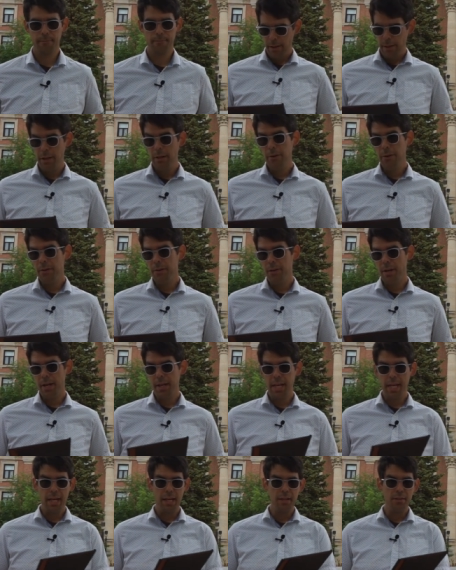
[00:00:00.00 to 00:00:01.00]
Here
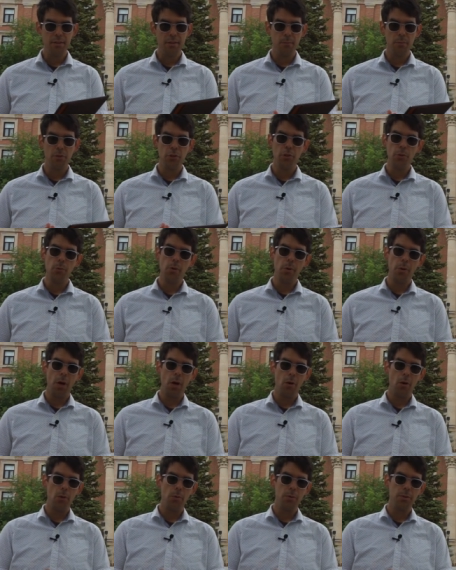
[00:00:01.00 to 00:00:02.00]
again is some
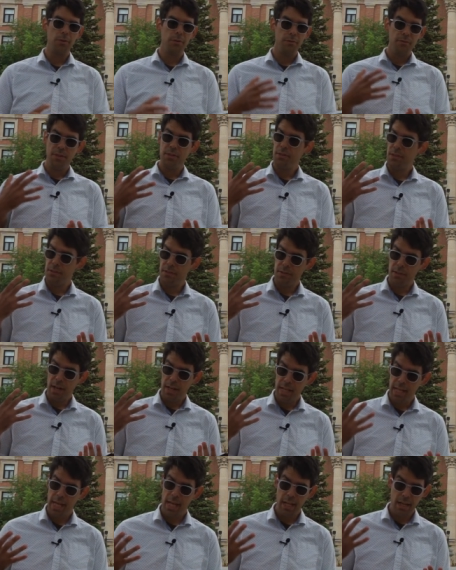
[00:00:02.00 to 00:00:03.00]
pseudocode. This is
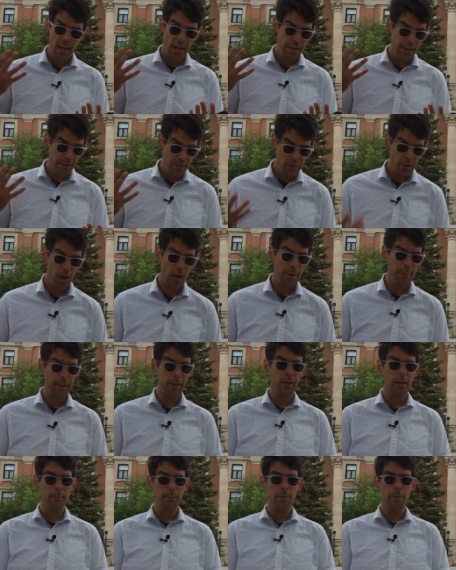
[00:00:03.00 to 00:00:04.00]
again an
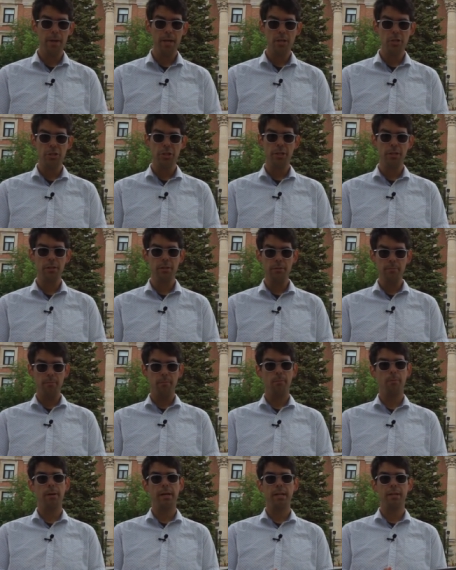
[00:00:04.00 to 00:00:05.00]
atomic operation,
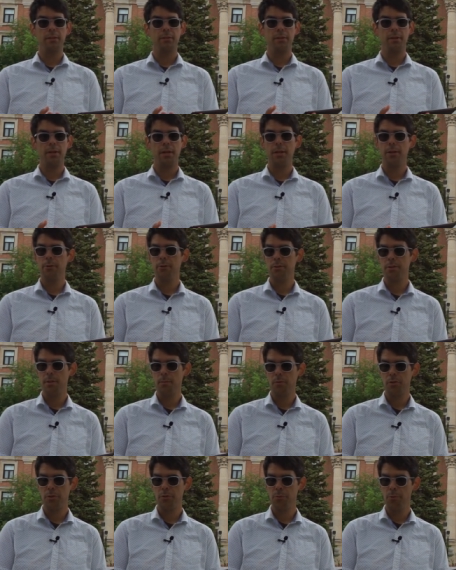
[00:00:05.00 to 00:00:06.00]
but here's
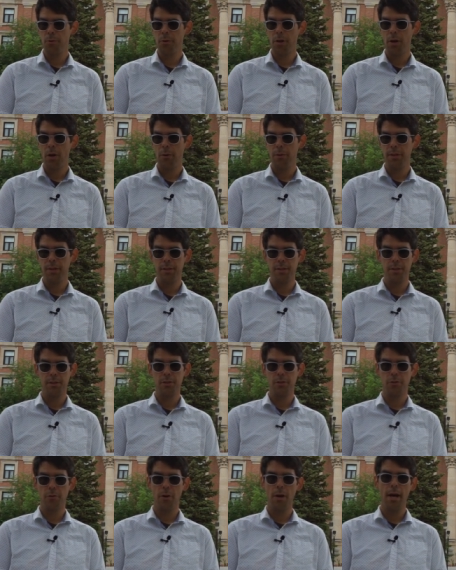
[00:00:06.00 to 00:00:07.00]
some pseudocode that
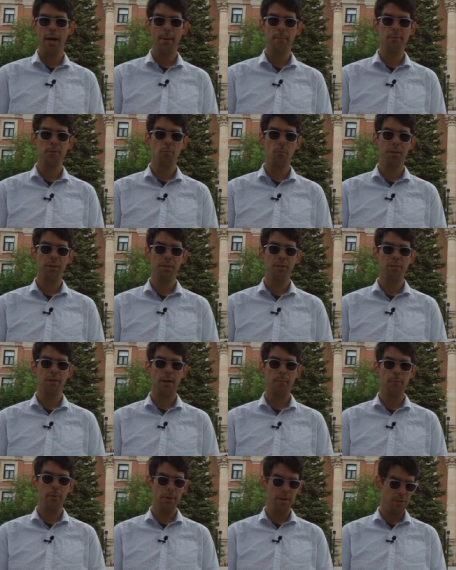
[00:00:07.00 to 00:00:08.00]
describes what this
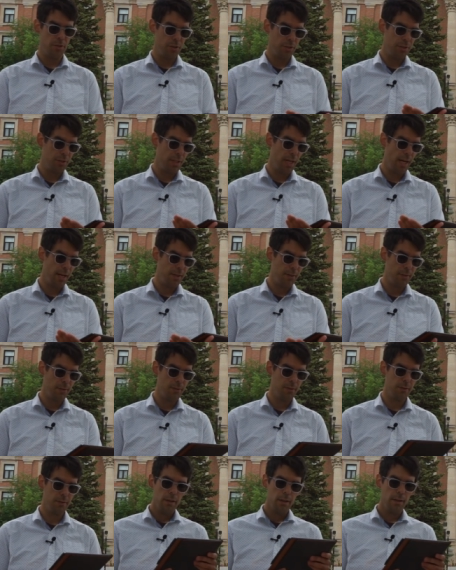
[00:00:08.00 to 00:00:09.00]
operation
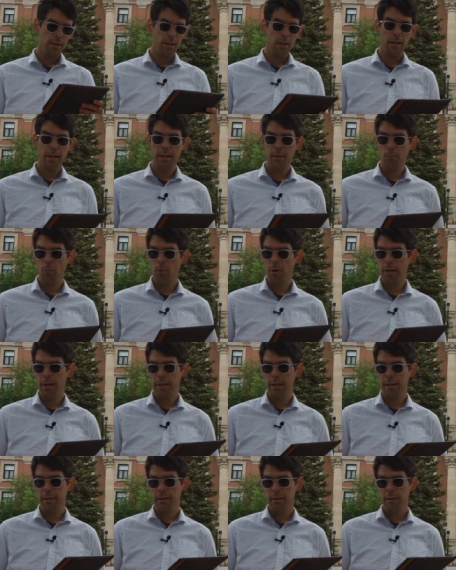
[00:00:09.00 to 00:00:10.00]
does. On line
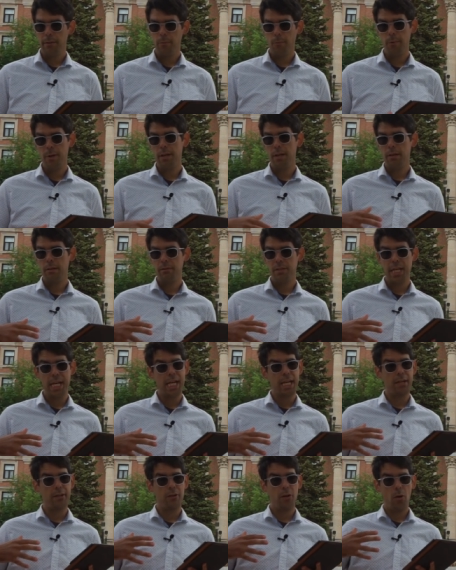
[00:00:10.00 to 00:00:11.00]
one, we
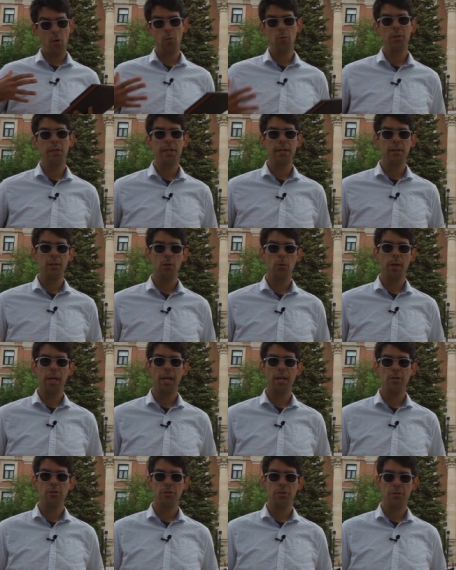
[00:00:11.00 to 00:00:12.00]
take only a
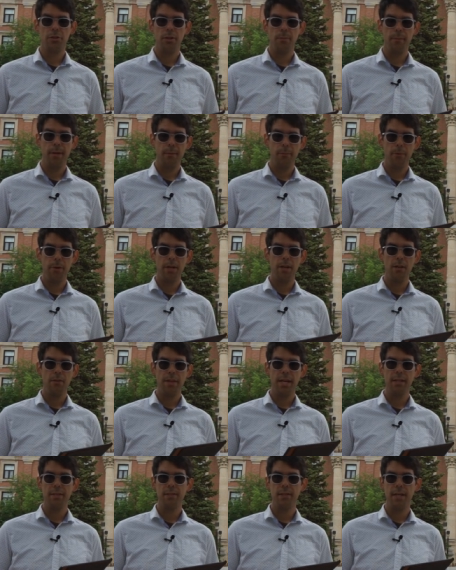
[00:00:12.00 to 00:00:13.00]
location to memory.
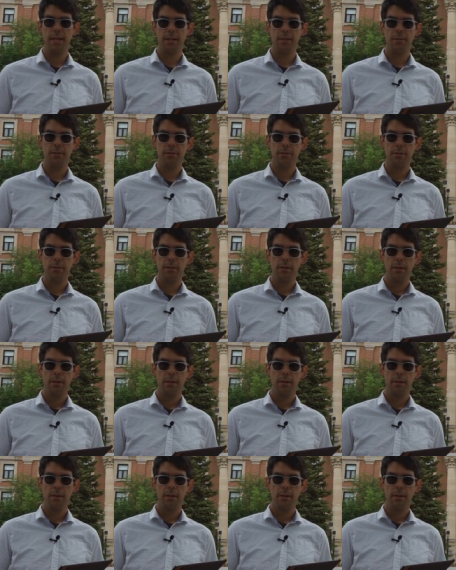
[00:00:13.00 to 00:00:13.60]
That's it.